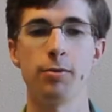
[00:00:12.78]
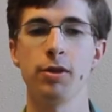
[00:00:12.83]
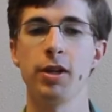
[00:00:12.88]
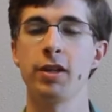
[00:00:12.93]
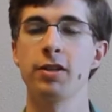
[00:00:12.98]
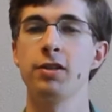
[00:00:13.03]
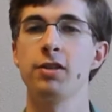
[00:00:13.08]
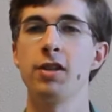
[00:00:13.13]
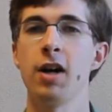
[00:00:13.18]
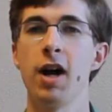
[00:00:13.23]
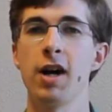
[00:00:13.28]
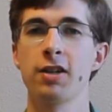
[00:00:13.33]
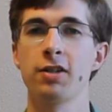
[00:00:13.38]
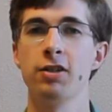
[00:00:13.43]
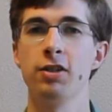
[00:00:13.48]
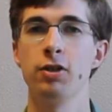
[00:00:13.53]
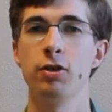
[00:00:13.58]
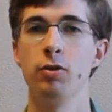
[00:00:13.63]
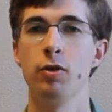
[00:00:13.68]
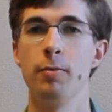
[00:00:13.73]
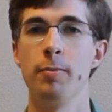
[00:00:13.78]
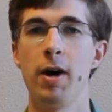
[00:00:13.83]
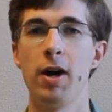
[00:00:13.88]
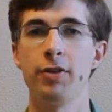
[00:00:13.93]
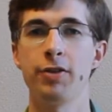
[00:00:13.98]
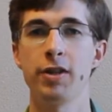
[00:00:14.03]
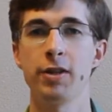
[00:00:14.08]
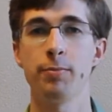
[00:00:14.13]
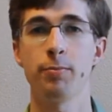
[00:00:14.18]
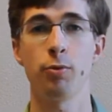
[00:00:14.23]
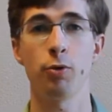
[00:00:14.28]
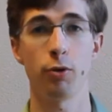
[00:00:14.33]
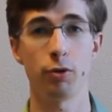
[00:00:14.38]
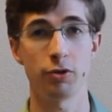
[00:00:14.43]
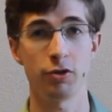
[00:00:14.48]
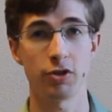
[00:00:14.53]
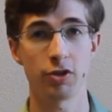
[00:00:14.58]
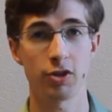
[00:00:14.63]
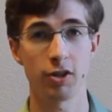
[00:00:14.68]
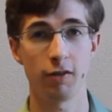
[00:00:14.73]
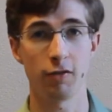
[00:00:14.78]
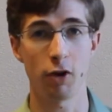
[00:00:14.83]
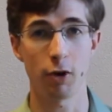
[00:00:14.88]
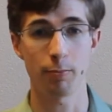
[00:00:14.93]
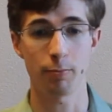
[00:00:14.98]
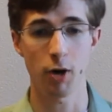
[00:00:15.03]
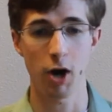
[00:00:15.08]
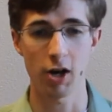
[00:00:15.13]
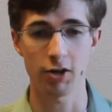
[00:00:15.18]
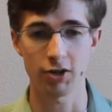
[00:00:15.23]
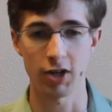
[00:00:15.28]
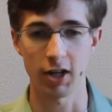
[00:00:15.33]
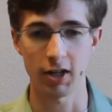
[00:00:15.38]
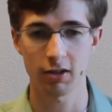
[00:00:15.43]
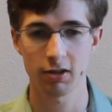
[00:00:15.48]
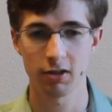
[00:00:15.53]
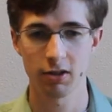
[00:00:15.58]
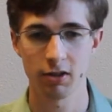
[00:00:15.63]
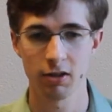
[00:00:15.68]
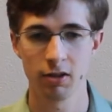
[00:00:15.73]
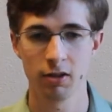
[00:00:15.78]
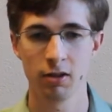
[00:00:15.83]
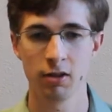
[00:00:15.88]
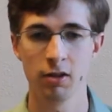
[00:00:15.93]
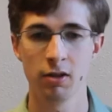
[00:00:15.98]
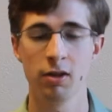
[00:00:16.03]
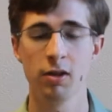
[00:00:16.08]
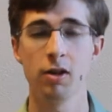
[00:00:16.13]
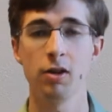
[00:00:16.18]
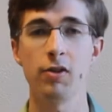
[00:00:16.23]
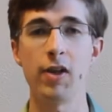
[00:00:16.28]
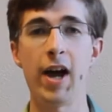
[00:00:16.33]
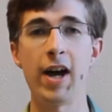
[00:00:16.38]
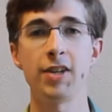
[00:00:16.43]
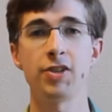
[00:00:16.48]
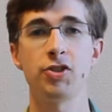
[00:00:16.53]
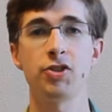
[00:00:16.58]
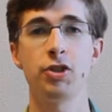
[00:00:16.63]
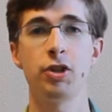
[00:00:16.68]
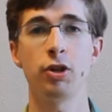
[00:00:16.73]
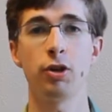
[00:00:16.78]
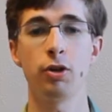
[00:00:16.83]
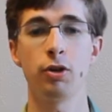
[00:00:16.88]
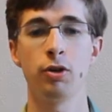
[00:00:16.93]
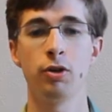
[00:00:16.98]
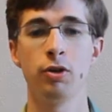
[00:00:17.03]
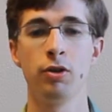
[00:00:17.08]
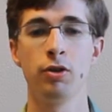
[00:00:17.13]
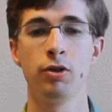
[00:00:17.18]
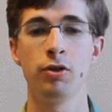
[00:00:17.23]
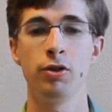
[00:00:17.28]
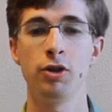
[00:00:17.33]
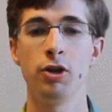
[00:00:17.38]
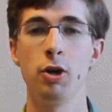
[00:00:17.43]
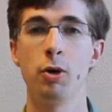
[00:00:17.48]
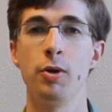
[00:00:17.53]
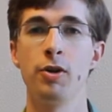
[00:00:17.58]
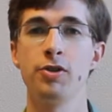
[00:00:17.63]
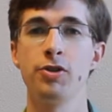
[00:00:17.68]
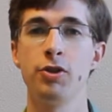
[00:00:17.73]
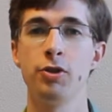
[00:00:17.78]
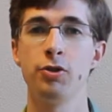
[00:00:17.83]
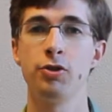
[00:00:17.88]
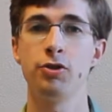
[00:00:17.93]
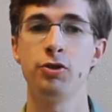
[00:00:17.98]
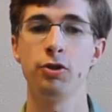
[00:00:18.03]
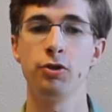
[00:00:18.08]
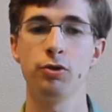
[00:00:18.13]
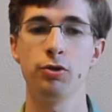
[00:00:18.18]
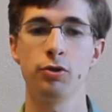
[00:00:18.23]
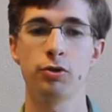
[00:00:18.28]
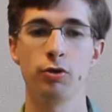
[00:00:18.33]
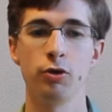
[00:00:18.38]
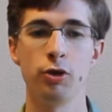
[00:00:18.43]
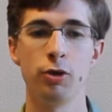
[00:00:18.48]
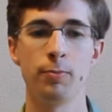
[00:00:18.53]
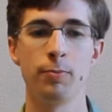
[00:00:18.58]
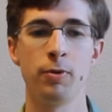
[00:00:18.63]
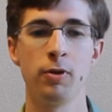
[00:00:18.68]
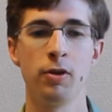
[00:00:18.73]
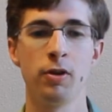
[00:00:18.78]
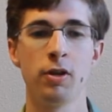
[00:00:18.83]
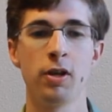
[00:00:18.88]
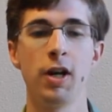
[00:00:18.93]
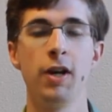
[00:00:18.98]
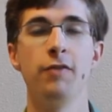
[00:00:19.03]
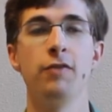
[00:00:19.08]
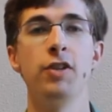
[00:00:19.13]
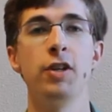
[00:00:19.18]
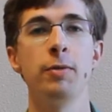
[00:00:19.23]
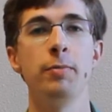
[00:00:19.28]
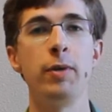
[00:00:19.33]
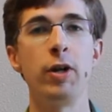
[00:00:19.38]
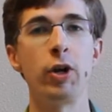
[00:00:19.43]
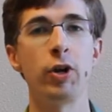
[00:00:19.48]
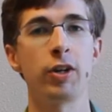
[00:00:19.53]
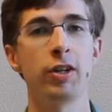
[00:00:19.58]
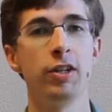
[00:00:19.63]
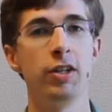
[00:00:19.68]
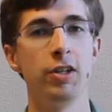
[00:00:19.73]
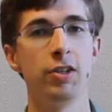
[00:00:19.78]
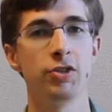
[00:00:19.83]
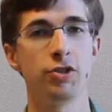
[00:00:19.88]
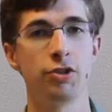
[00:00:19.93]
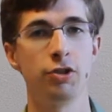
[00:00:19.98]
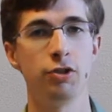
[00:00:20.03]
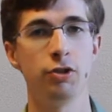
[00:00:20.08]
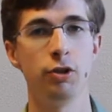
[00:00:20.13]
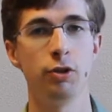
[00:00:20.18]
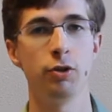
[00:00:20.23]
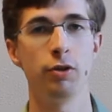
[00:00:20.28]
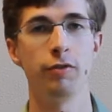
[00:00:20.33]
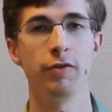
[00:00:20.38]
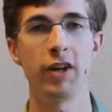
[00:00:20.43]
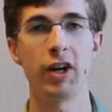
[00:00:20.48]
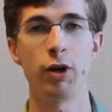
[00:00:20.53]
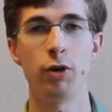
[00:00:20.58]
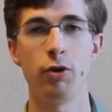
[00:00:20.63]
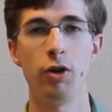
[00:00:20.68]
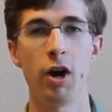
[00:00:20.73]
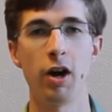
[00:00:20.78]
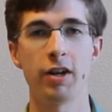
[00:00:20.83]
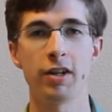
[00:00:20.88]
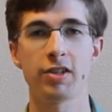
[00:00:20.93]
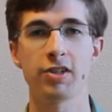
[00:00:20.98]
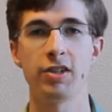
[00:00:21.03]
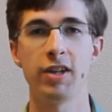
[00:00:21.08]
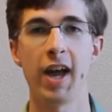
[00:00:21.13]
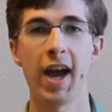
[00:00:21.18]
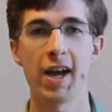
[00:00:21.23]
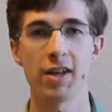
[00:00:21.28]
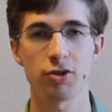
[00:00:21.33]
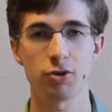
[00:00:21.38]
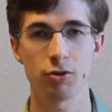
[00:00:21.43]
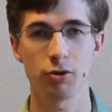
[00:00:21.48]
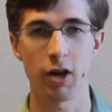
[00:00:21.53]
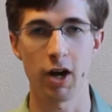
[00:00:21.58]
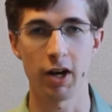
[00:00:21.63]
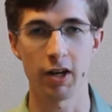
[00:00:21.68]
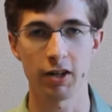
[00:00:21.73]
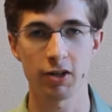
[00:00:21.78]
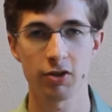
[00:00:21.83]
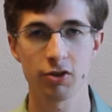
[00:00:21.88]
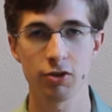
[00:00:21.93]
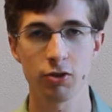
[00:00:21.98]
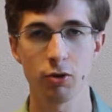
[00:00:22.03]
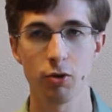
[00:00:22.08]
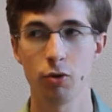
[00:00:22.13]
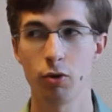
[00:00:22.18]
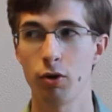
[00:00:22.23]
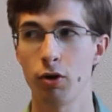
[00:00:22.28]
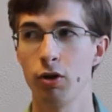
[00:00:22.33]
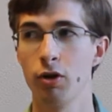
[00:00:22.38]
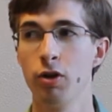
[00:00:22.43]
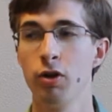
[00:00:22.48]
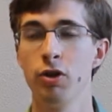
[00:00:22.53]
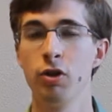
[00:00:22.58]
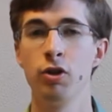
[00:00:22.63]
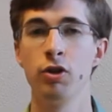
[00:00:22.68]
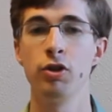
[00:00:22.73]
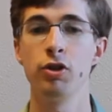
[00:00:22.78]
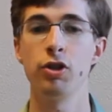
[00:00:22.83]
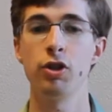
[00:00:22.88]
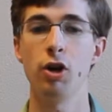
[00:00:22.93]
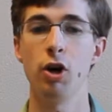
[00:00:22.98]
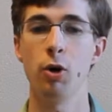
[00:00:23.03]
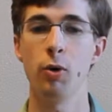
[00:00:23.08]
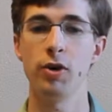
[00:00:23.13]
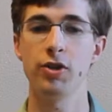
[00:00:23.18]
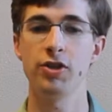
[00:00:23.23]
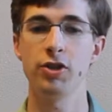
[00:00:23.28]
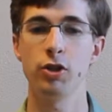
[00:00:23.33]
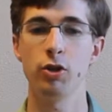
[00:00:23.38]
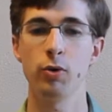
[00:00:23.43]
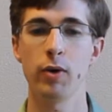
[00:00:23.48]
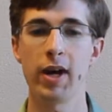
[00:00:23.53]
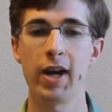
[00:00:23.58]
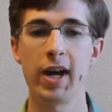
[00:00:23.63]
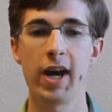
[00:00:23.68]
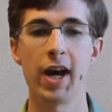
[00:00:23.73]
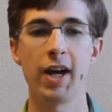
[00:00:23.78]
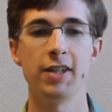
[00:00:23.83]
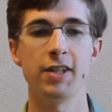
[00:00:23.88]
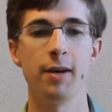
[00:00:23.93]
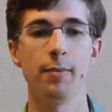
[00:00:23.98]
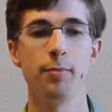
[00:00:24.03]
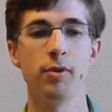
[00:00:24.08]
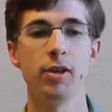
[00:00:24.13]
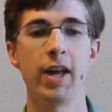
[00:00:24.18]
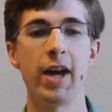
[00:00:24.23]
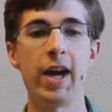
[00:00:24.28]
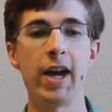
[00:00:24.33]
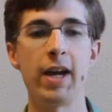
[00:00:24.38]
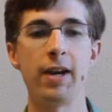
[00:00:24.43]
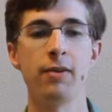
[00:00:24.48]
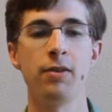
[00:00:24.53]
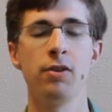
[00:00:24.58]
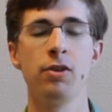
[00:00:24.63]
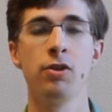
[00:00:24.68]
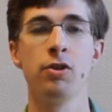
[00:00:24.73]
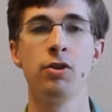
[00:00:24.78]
would like to talk to you about the importance of our project. Last year, the OSU student group of the American Institute of Aeronautics and Astronautics, or the OSU AIAA,